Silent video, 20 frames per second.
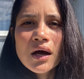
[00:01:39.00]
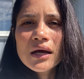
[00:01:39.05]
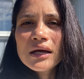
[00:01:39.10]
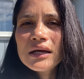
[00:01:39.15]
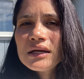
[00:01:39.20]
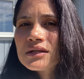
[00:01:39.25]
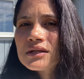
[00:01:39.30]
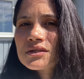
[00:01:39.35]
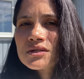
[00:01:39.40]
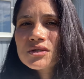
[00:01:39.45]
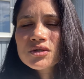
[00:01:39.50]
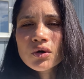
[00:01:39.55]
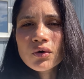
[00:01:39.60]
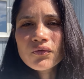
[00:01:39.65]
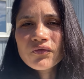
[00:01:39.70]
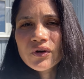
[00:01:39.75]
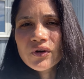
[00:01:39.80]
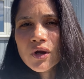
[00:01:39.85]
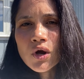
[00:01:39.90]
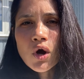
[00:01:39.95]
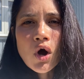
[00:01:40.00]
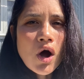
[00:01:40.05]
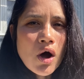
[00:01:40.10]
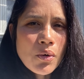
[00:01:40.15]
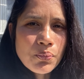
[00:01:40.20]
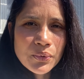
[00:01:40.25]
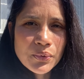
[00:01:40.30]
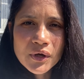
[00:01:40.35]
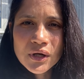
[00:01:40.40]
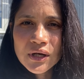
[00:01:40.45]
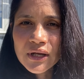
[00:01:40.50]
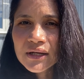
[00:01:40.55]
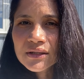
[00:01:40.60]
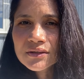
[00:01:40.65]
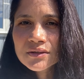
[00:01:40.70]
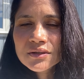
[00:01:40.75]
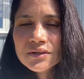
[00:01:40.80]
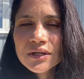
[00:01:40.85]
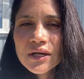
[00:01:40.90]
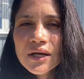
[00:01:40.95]
it's not very
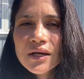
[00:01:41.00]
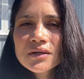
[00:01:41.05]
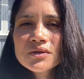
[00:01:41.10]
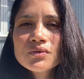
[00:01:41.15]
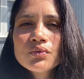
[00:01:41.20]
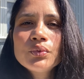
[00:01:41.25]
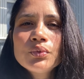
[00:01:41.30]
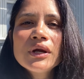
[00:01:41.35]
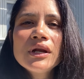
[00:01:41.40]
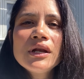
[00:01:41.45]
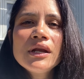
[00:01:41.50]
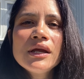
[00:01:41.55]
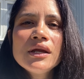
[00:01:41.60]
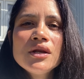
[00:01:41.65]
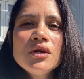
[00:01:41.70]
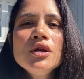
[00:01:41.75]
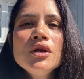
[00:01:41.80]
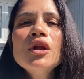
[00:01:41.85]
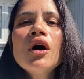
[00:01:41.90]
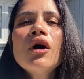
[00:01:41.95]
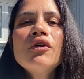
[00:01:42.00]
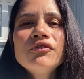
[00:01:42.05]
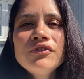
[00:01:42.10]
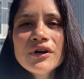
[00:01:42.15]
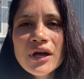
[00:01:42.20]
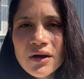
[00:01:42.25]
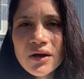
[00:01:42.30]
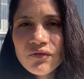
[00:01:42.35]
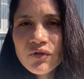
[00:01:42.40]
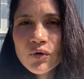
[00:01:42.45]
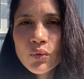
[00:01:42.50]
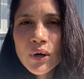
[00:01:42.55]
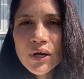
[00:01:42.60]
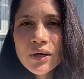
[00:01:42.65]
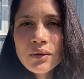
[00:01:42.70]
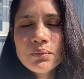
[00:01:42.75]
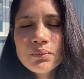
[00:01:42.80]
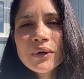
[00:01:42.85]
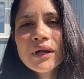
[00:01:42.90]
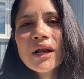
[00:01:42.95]
opulent. It's really not for
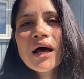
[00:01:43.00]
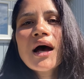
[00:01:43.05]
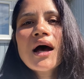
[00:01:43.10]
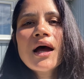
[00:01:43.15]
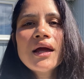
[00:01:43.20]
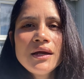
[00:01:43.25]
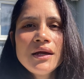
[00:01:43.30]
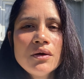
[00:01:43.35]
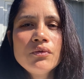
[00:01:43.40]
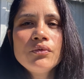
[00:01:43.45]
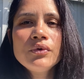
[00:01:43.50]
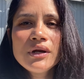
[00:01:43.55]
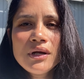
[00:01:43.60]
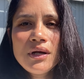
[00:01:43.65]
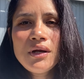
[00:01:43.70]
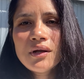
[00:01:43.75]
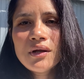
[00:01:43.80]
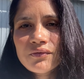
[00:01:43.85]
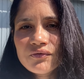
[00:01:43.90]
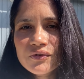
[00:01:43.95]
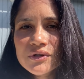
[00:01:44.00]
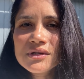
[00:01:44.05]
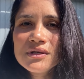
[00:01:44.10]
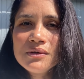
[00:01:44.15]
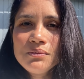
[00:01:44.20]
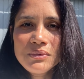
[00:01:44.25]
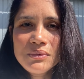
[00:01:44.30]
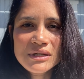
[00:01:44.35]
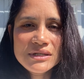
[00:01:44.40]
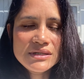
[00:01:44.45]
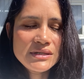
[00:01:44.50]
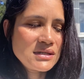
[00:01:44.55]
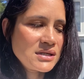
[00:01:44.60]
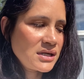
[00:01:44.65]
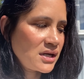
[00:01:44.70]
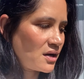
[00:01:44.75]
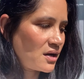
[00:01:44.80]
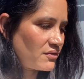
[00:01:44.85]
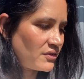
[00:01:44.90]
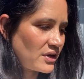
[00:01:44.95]
everyone, but I really love the
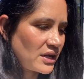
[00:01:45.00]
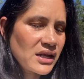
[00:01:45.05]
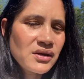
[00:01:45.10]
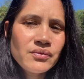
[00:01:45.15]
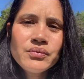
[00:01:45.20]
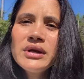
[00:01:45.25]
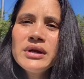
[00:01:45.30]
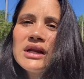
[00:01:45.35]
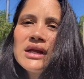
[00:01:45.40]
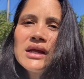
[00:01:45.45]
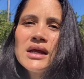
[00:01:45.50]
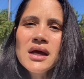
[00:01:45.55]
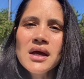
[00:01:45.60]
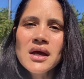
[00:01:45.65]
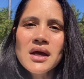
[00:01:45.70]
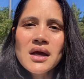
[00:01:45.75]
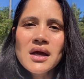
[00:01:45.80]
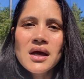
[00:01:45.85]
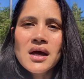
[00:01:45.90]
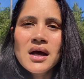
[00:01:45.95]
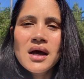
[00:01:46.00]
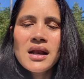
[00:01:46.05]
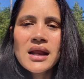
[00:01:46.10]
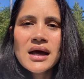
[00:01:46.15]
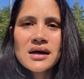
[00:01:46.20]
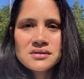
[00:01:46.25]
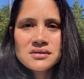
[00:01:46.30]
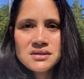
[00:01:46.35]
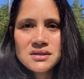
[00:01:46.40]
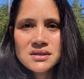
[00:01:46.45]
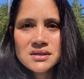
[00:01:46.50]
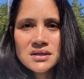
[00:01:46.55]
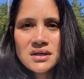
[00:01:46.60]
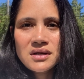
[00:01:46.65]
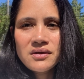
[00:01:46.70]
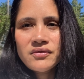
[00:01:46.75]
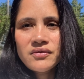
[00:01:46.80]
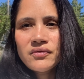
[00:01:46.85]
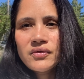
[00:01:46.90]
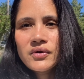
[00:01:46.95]
simplicity of it. It really allows you to
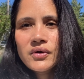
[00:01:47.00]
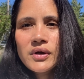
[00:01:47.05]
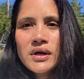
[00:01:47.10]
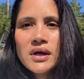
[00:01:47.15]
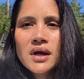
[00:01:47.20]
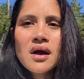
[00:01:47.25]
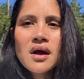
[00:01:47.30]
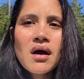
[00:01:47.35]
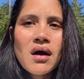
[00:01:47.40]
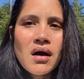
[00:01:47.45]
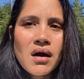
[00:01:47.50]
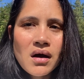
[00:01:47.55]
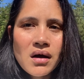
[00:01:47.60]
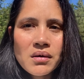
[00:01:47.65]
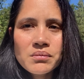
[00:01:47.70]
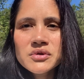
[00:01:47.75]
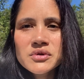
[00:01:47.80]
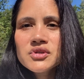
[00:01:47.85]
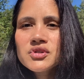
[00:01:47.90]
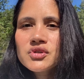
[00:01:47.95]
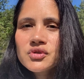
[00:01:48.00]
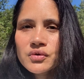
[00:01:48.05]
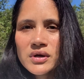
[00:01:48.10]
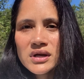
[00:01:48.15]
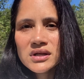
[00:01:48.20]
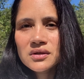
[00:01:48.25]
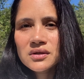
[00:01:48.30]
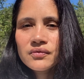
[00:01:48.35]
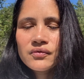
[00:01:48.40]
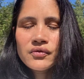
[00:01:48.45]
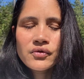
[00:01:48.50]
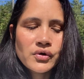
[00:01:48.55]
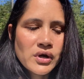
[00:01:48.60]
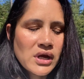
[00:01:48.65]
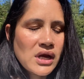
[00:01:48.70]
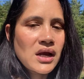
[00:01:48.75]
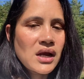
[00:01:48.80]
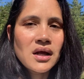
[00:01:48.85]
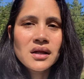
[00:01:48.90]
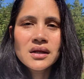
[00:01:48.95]
live a very calm,
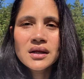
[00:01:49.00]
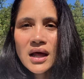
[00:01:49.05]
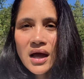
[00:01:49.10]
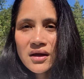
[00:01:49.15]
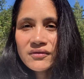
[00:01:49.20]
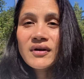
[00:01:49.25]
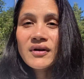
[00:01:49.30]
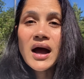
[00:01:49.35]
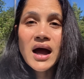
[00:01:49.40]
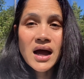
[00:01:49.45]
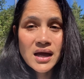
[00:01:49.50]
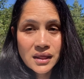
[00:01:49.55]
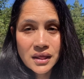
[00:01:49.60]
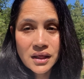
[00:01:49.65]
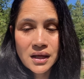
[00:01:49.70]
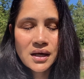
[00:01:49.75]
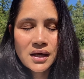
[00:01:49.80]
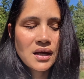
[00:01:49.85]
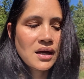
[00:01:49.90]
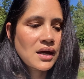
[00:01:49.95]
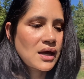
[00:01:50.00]
stress-free life, I think,